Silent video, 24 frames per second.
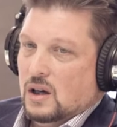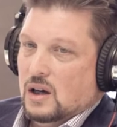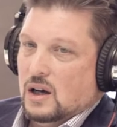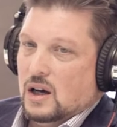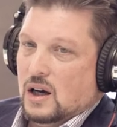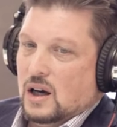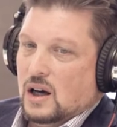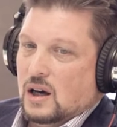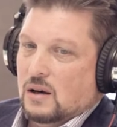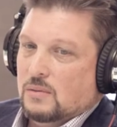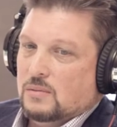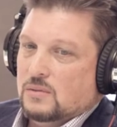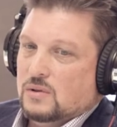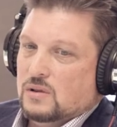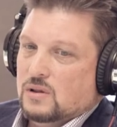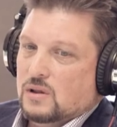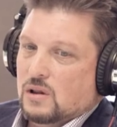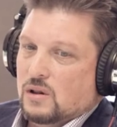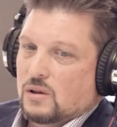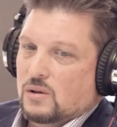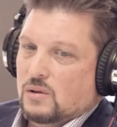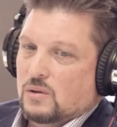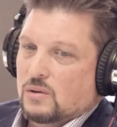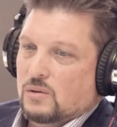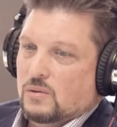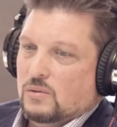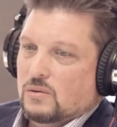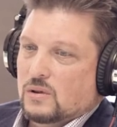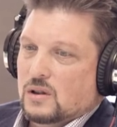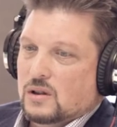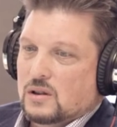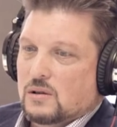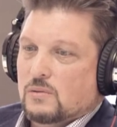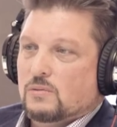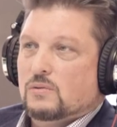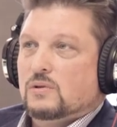Um, so
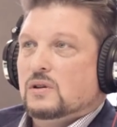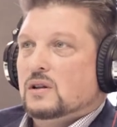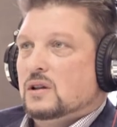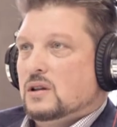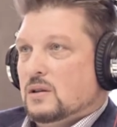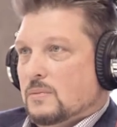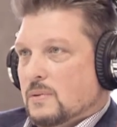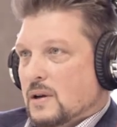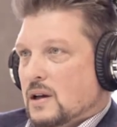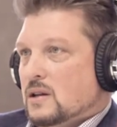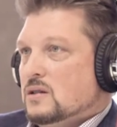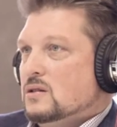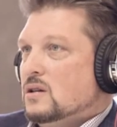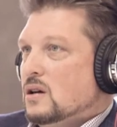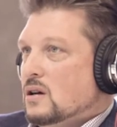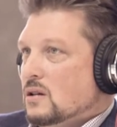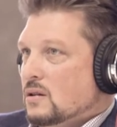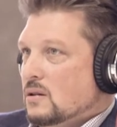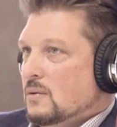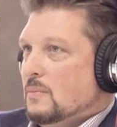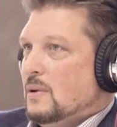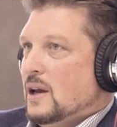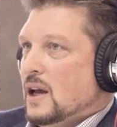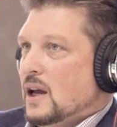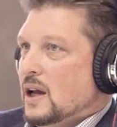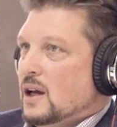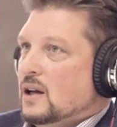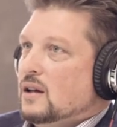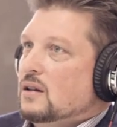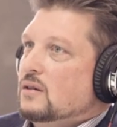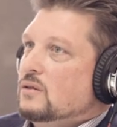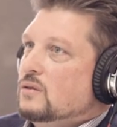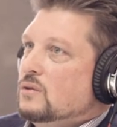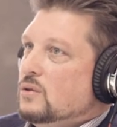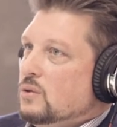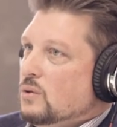it, really depends on the bank
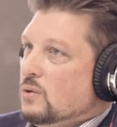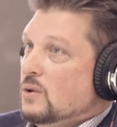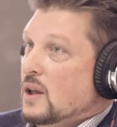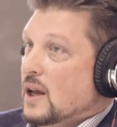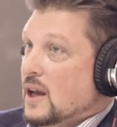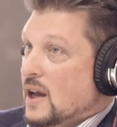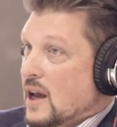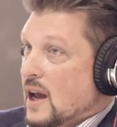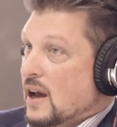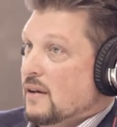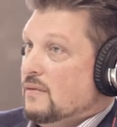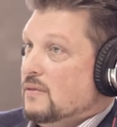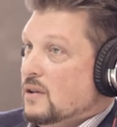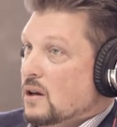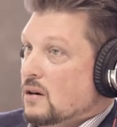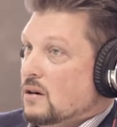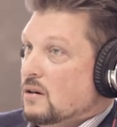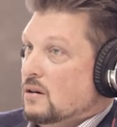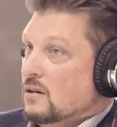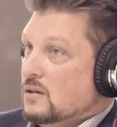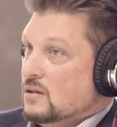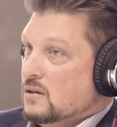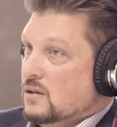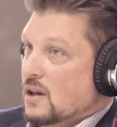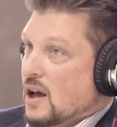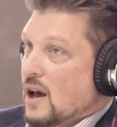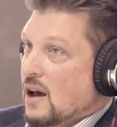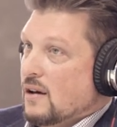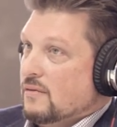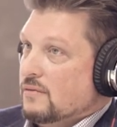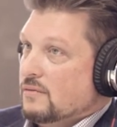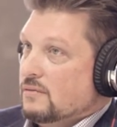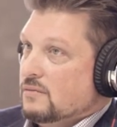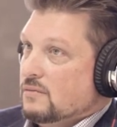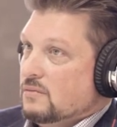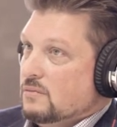and who they have there on
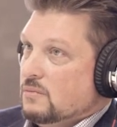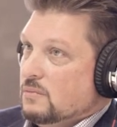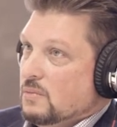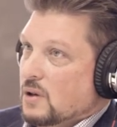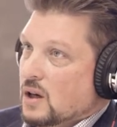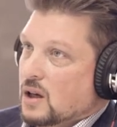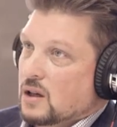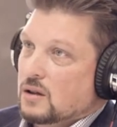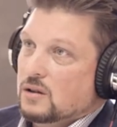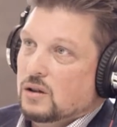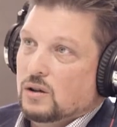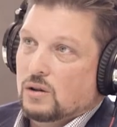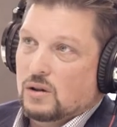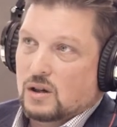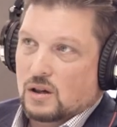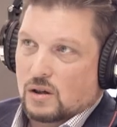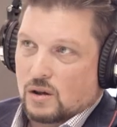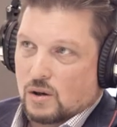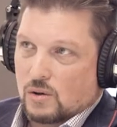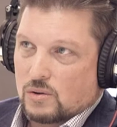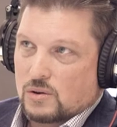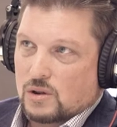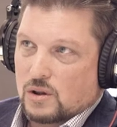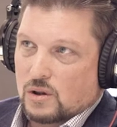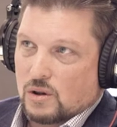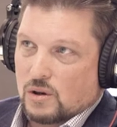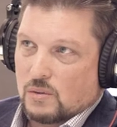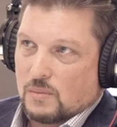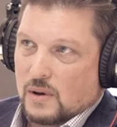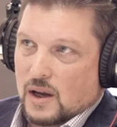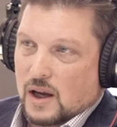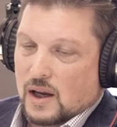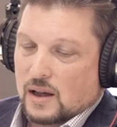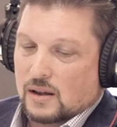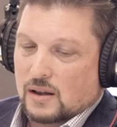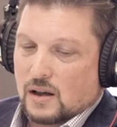staff. But you can go to your
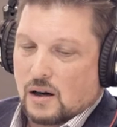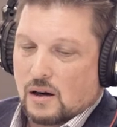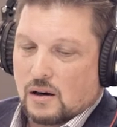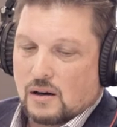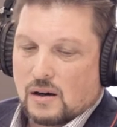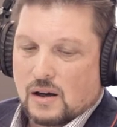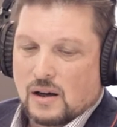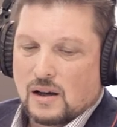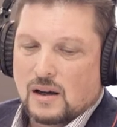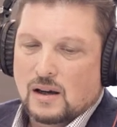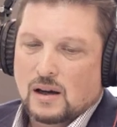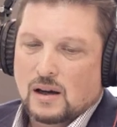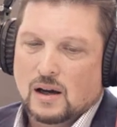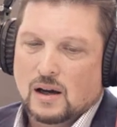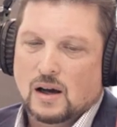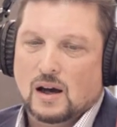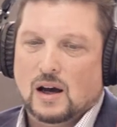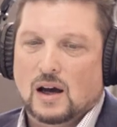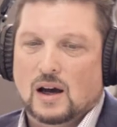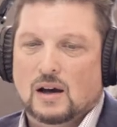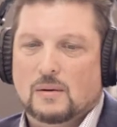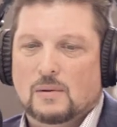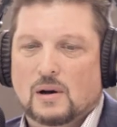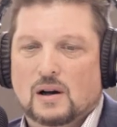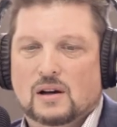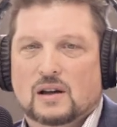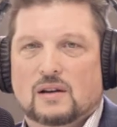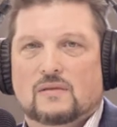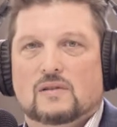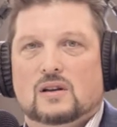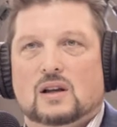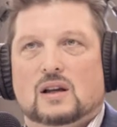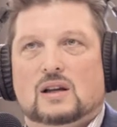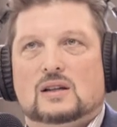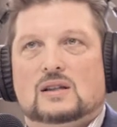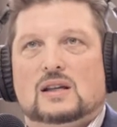bank there. Uh, I'll give
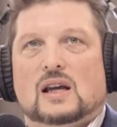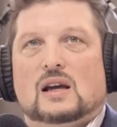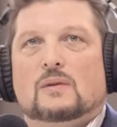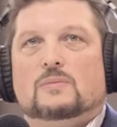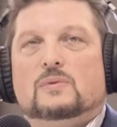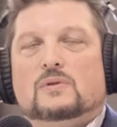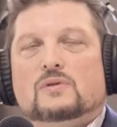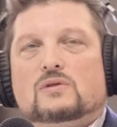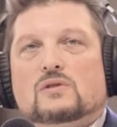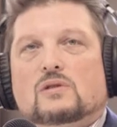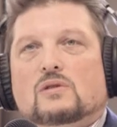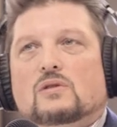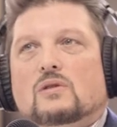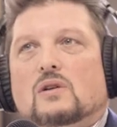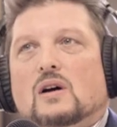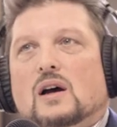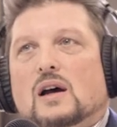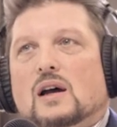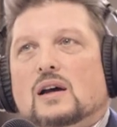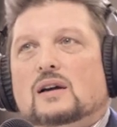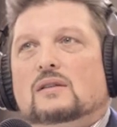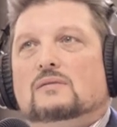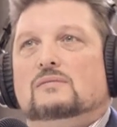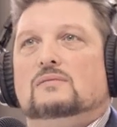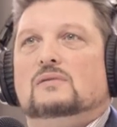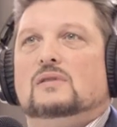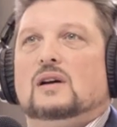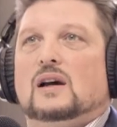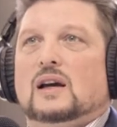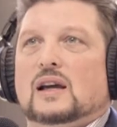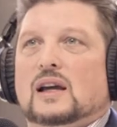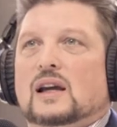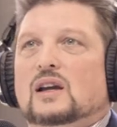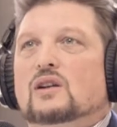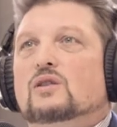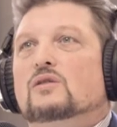you an example. So I, I
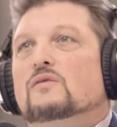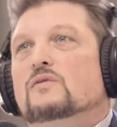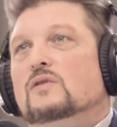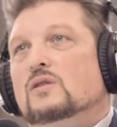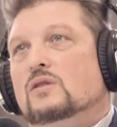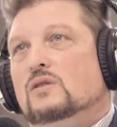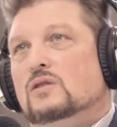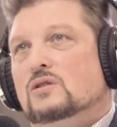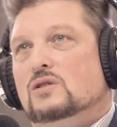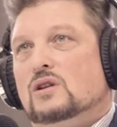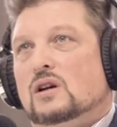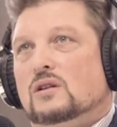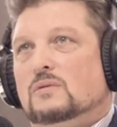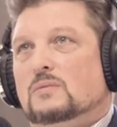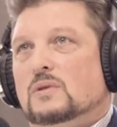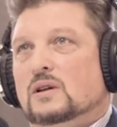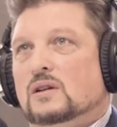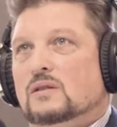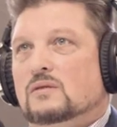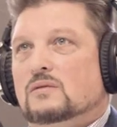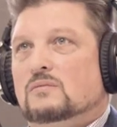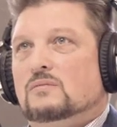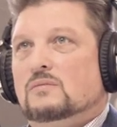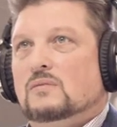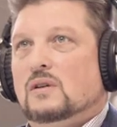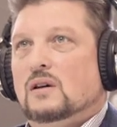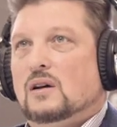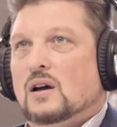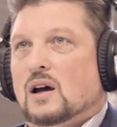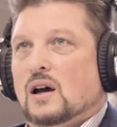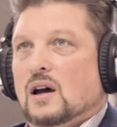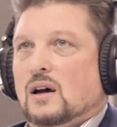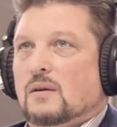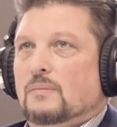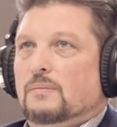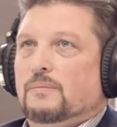interviewed a gentleman
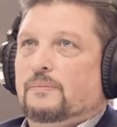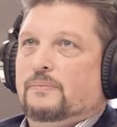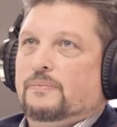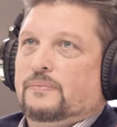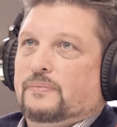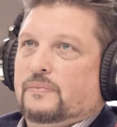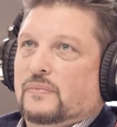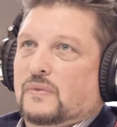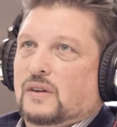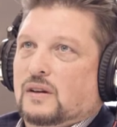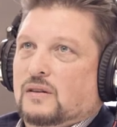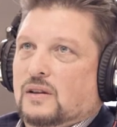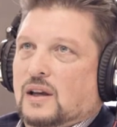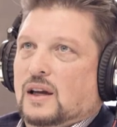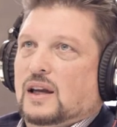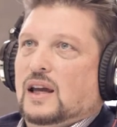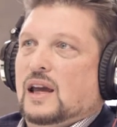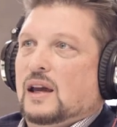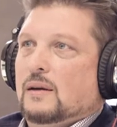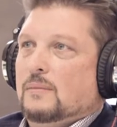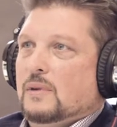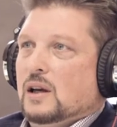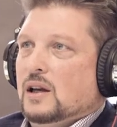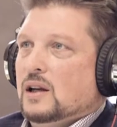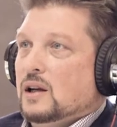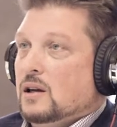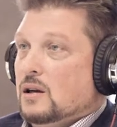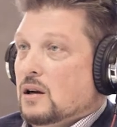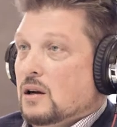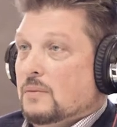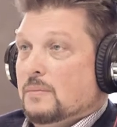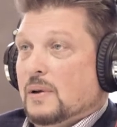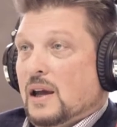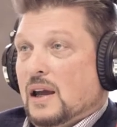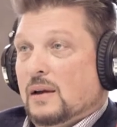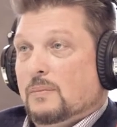um, that came in, and
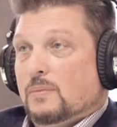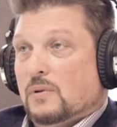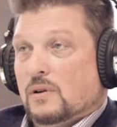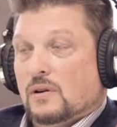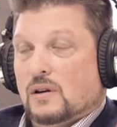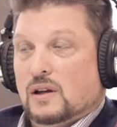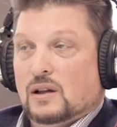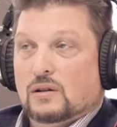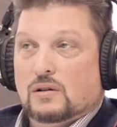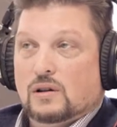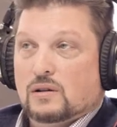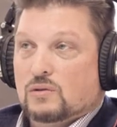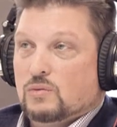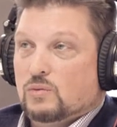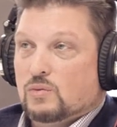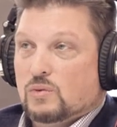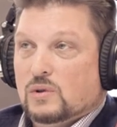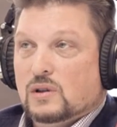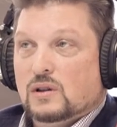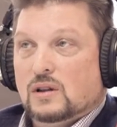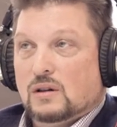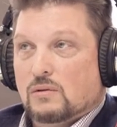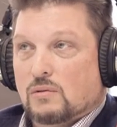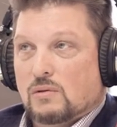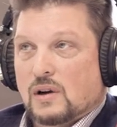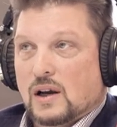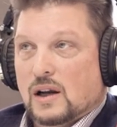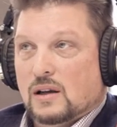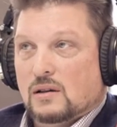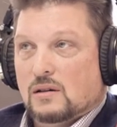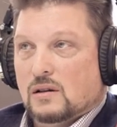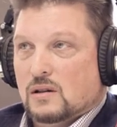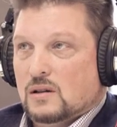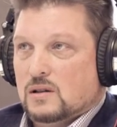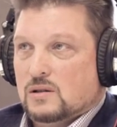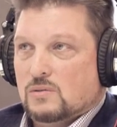on paper, he looked really
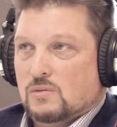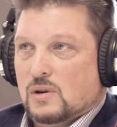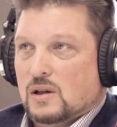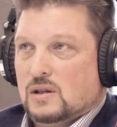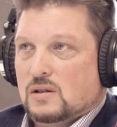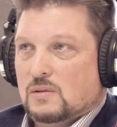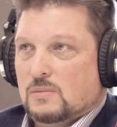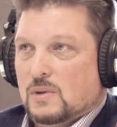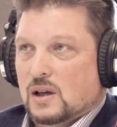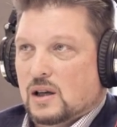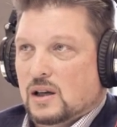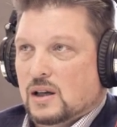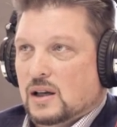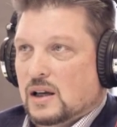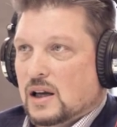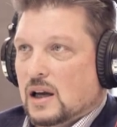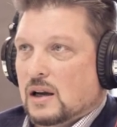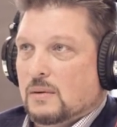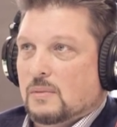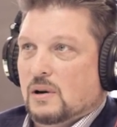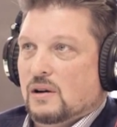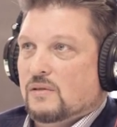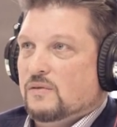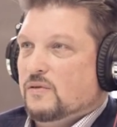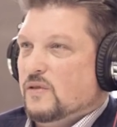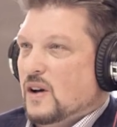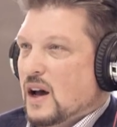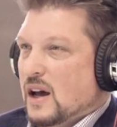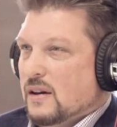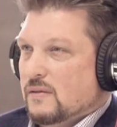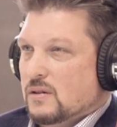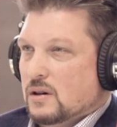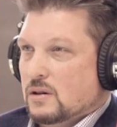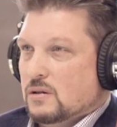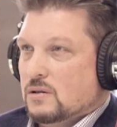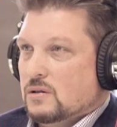great on his resume. He had about
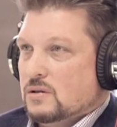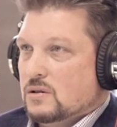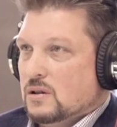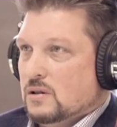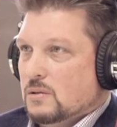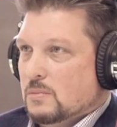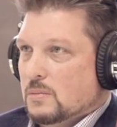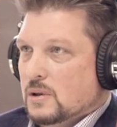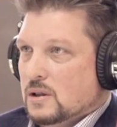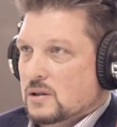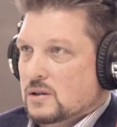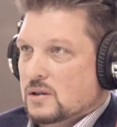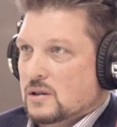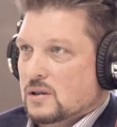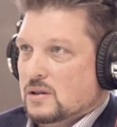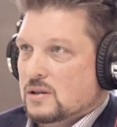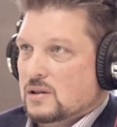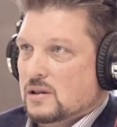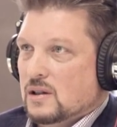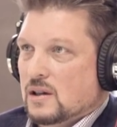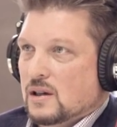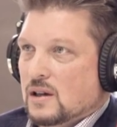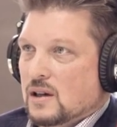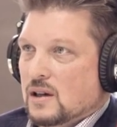five years in the business.